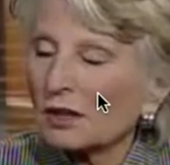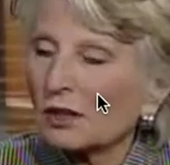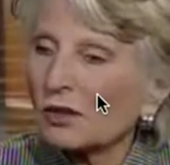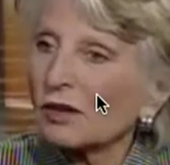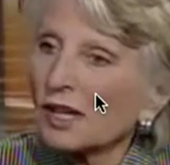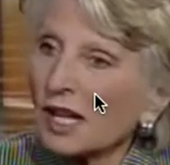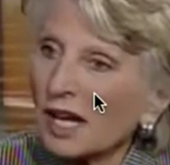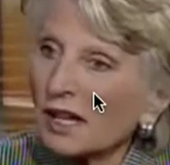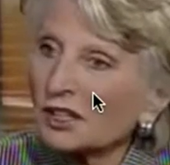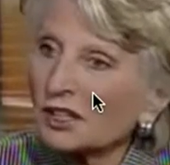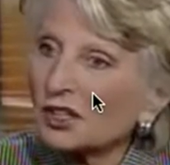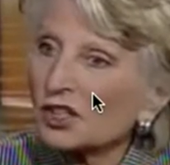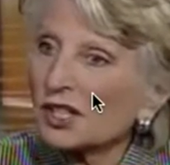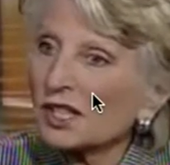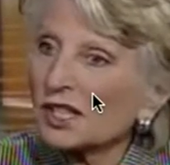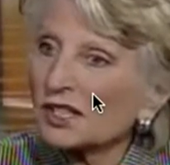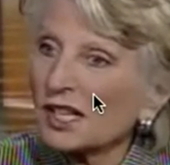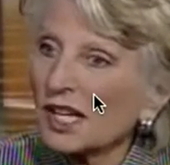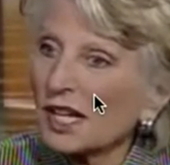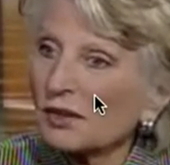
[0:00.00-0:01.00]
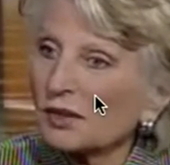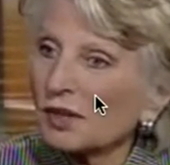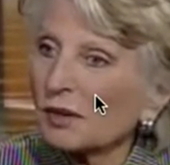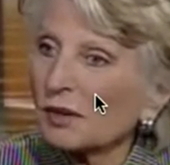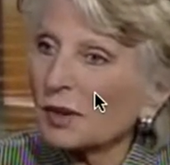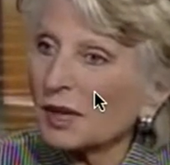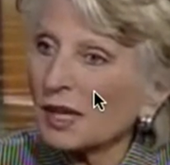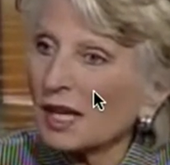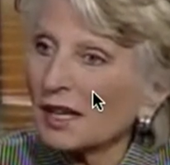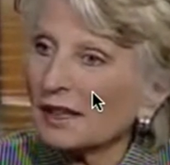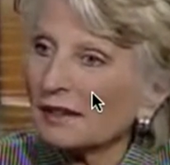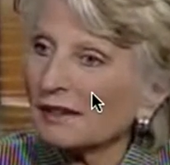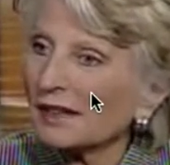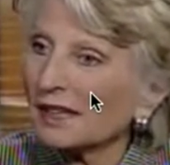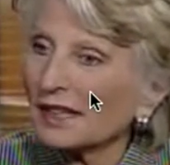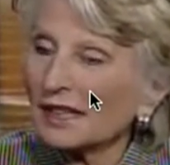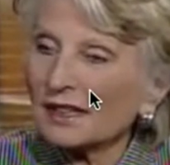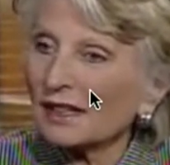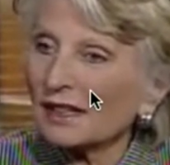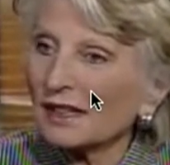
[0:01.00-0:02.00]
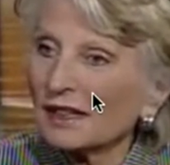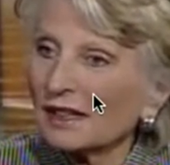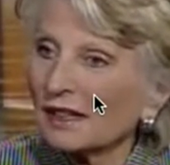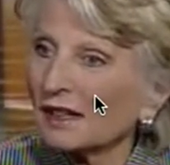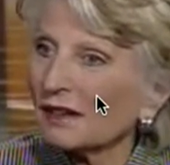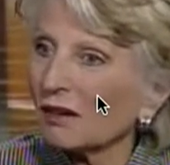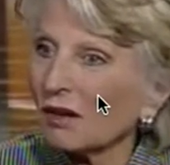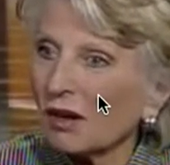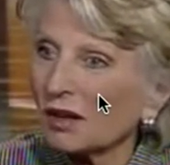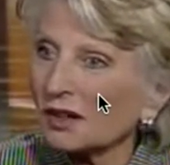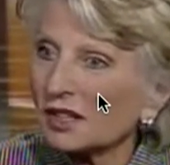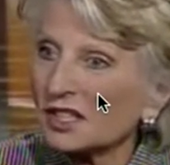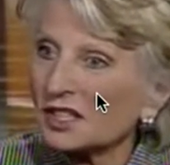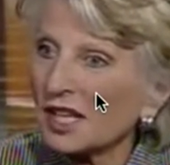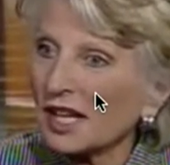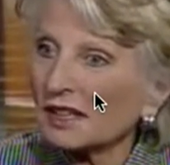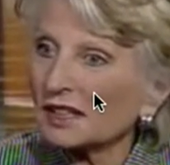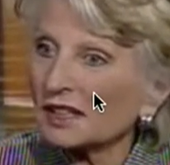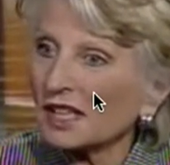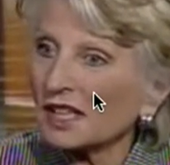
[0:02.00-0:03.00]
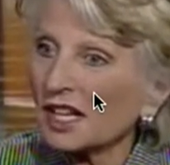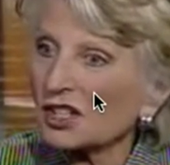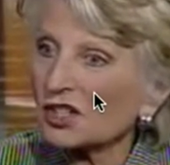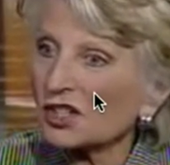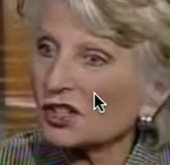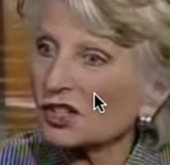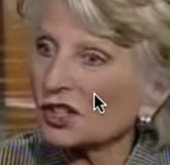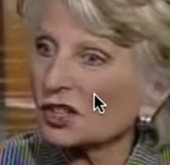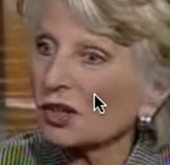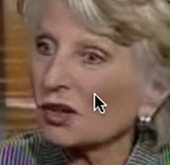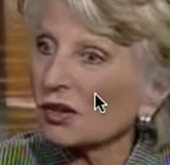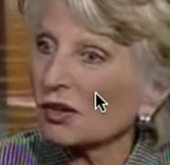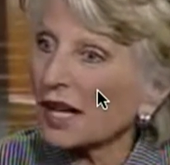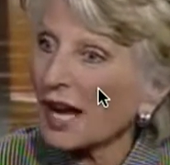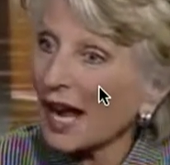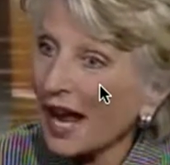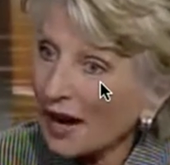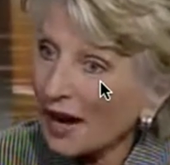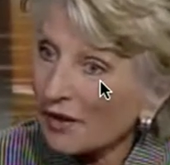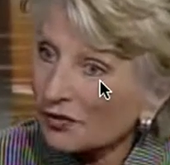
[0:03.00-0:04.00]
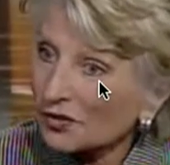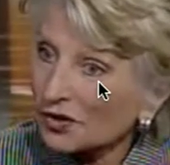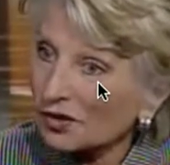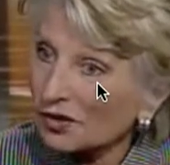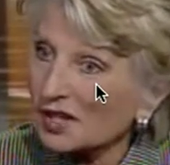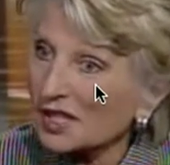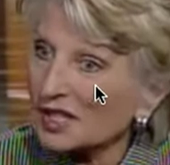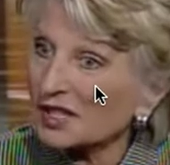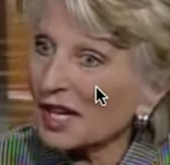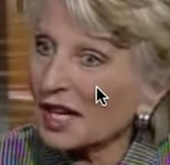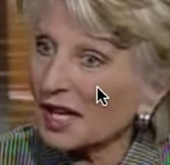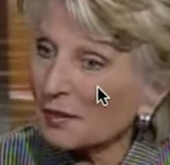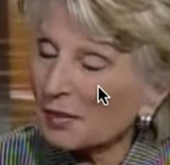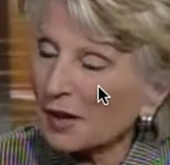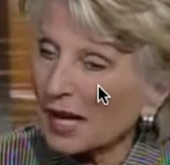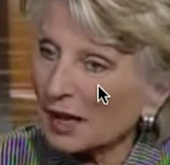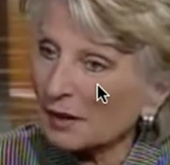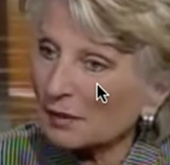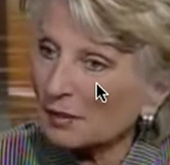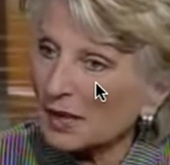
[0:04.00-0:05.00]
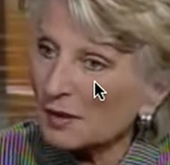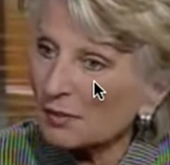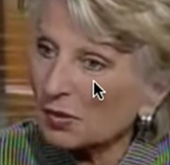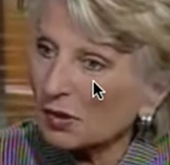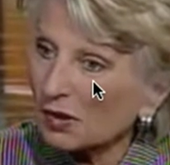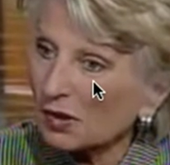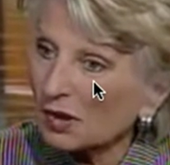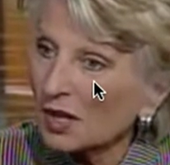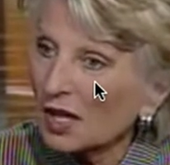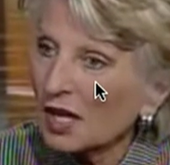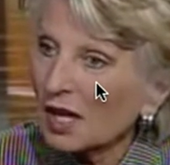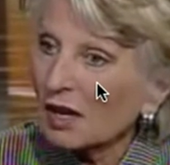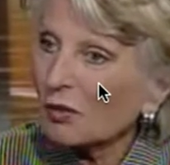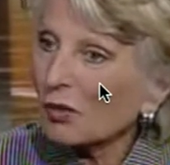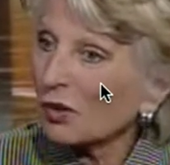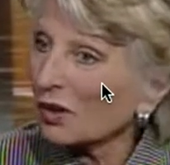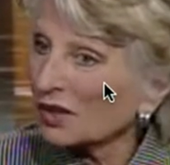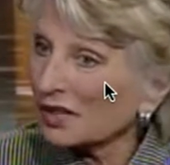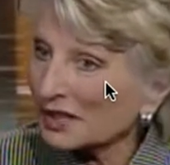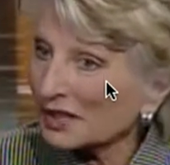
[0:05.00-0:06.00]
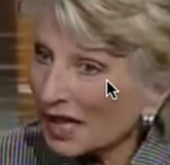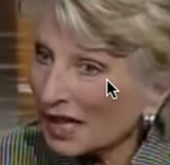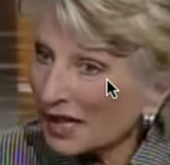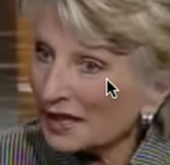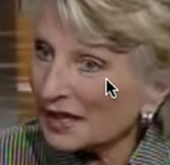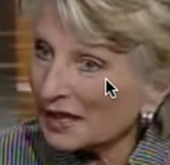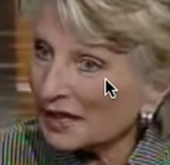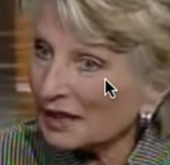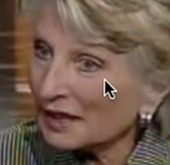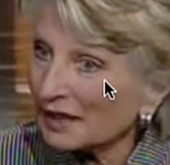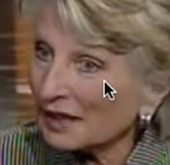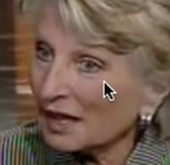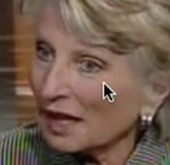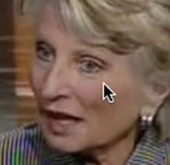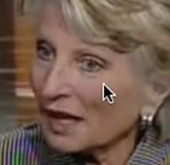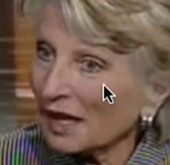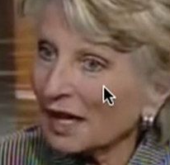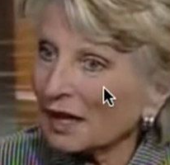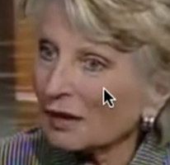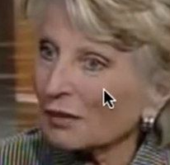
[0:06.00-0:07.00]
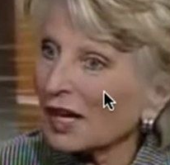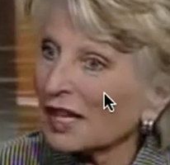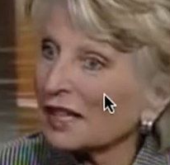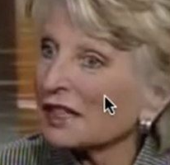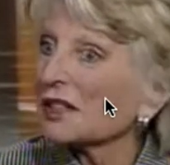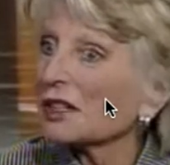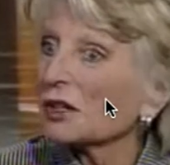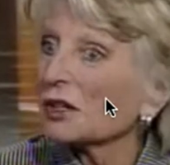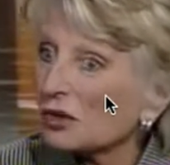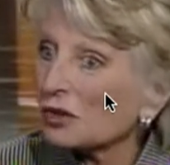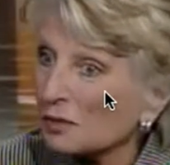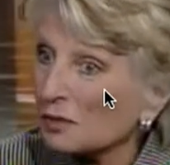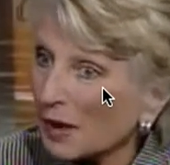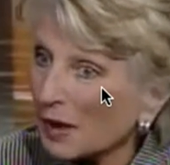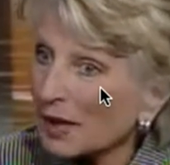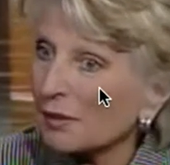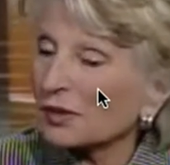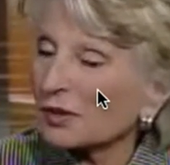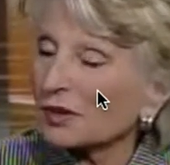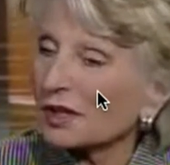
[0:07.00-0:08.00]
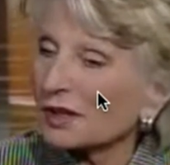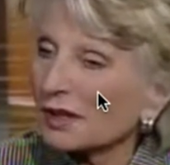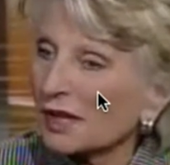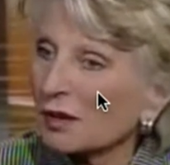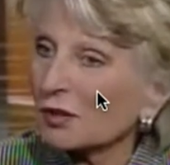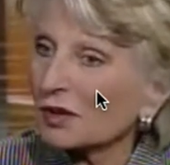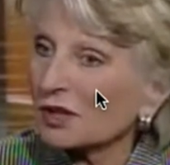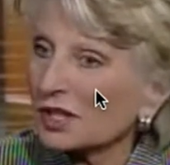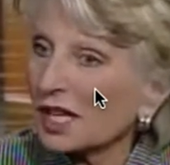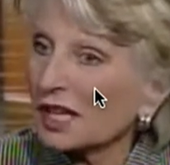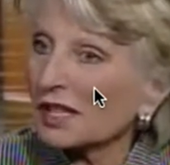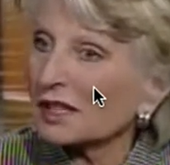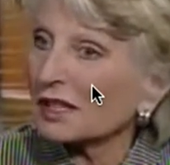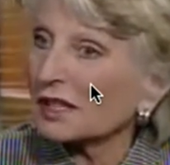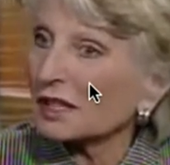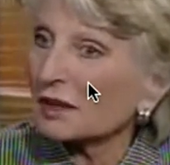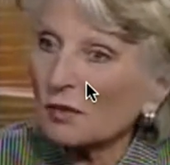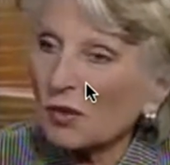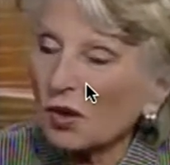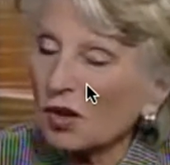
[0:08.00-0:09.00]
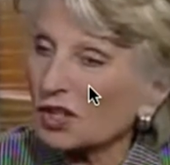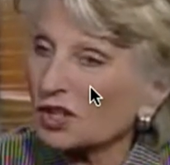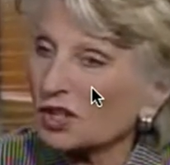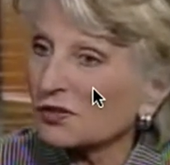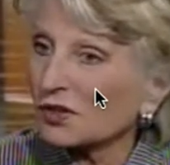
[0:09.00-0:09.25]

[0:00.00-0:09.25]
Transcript: chronology is, Andrea, but I think all these allegations occurred after these AIPAC people were indicted. I read in the newspaper that they were indicted in March of